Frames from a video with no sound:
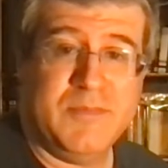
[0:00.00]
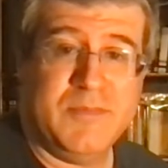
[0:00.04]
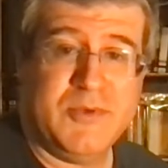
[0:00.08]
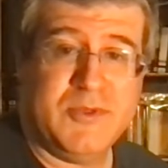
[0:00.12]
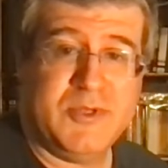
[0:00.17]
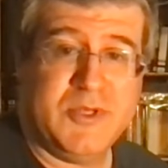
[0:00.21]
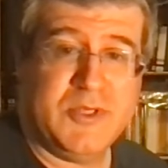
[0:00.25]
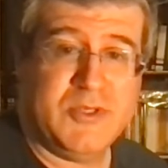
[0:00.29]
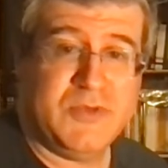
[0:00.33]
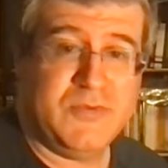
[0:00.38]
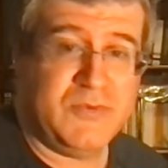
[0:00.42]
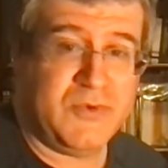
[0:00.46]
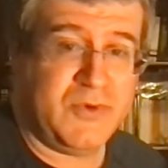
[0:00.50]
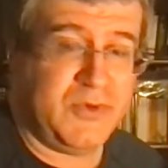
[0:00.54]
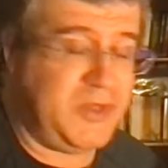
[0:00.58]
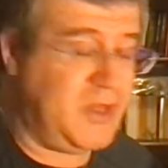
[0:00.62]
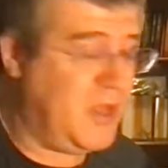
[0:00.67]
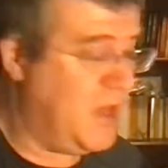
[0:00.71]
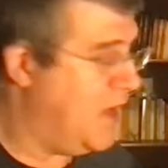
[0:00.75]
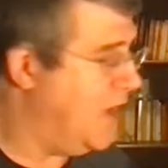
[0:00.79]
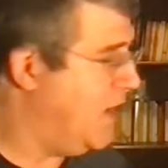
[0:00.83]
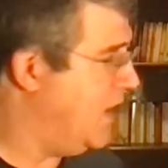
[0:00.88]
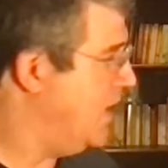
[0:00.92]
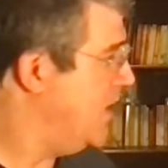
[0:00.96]
position for the
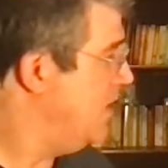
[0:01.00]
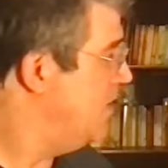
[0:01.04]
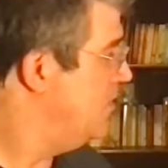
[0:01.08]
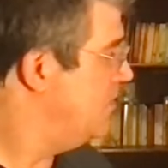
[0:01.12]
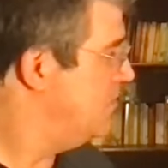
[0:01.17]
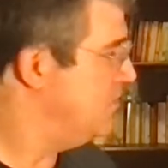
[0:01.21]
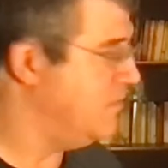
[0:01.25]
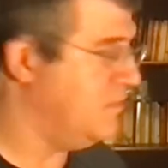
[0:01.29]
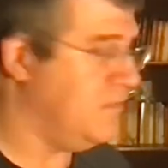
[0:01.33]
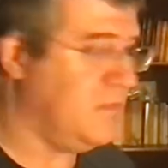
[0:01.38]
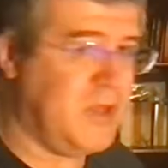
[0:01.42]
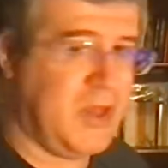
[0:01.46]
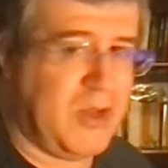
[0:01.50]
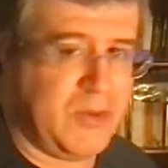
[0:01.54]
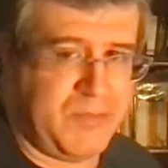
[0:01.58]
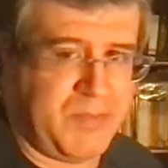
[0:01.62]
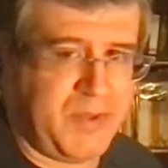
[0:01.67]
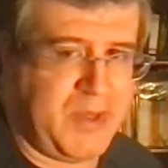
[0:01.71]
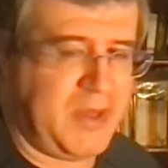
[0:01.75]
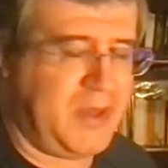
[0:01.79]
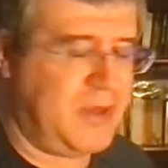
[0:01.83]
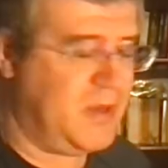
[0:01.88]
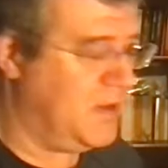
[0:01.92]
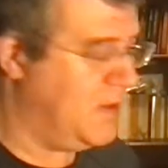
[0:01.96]
A, now
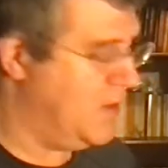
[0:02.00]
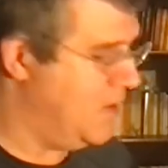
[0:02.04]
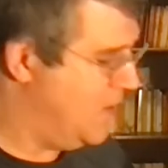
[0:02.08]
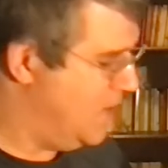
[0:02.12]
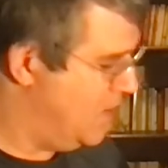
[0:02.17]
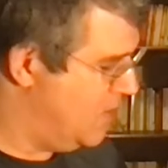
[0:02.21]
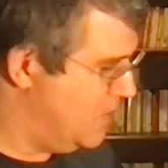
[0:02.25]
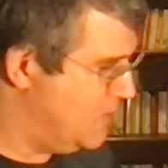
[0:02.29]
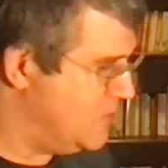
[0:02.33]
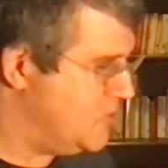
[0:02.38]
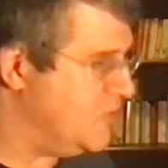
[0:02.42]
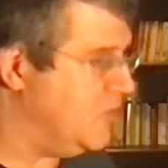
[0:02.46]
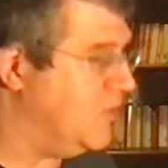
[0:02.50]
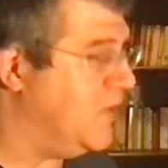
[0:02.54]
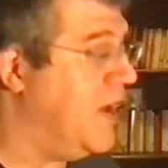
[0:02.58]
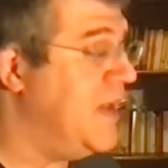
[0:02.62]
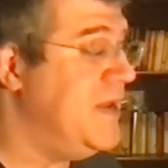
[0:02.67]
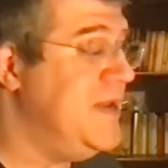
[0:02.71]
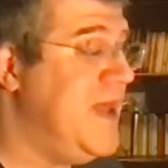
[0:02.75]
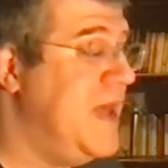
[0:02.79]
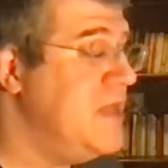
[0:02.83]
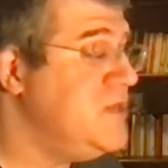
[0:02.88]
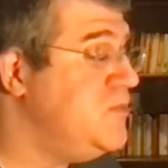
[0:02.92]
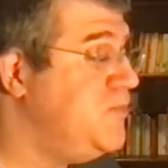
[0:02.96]
B. So, and
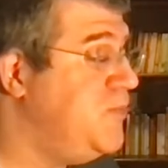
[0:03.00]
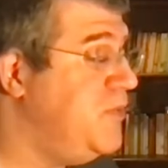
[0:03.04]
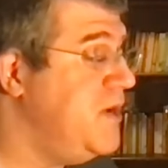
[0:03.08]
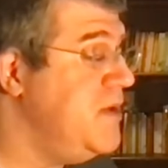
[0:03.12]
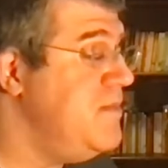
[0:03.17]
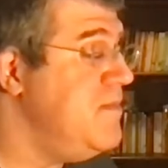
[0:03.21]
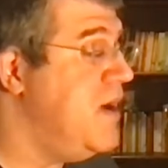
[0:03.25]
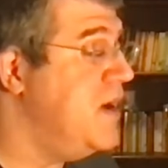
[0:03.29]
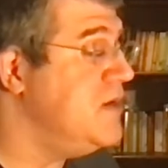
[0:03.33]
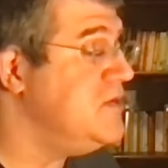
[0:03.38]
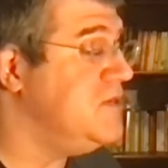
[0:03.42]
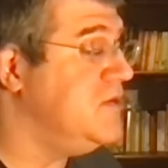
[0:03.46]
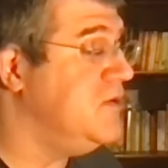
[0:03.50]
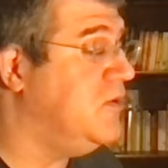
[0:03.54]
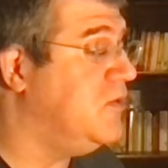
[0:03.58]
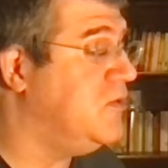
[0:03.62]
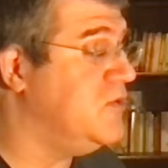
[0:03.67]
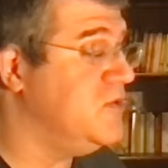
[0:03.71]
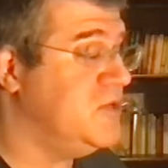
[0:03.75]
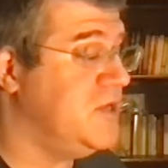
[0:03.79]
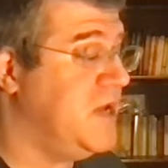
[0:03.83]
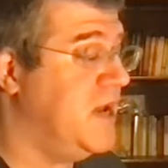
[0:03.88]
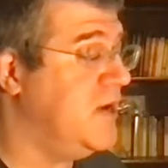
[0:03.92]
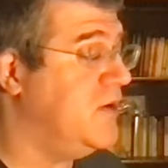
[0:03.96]
that's pretty much the whole
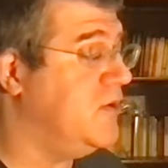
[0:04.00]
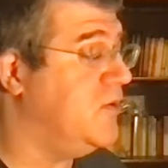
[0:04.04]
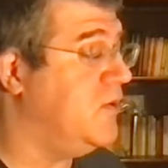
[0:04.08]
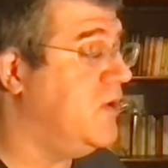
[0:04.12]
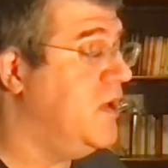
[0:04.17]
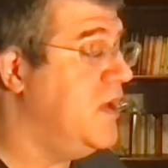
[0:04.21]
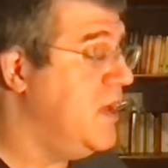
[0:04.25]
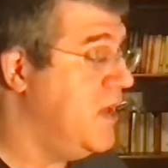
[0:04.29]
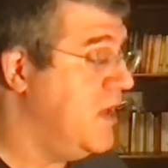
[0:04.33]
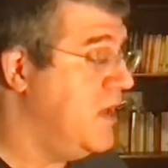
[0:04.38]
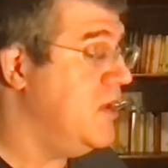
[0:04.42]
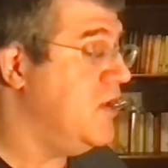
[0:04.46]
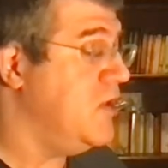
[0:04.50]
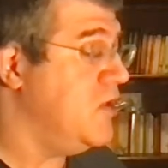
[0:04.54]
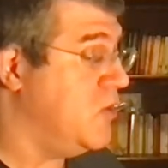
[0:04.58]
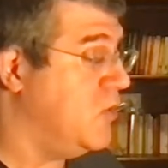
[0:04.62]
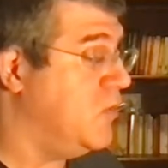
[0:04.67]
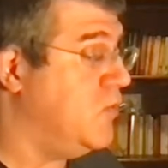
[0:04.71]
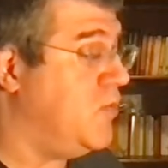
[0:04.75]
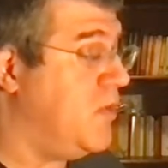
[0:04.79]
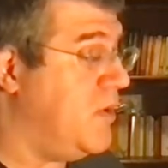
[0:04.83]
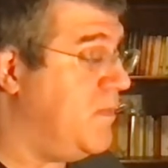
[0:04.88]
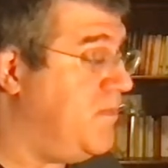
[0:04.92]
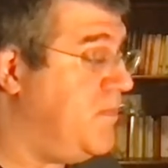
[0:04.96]
cycle. You
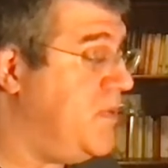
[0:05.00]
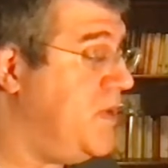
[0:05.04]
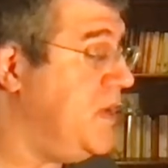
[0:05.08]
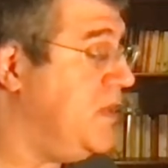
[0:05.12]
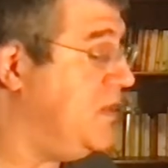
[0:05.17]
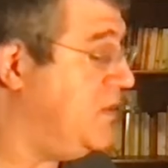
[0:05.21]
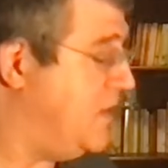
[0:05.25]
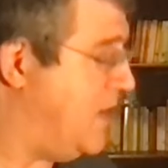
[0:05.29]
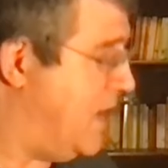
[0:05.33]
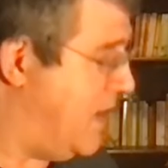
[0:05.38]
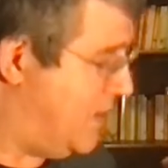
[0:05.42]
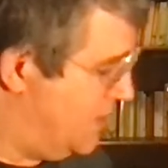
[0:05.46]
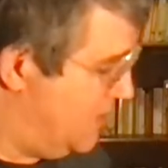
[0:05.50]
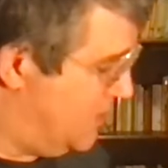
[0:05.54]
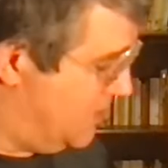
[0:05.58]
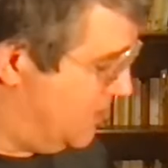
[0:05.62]
repeat that,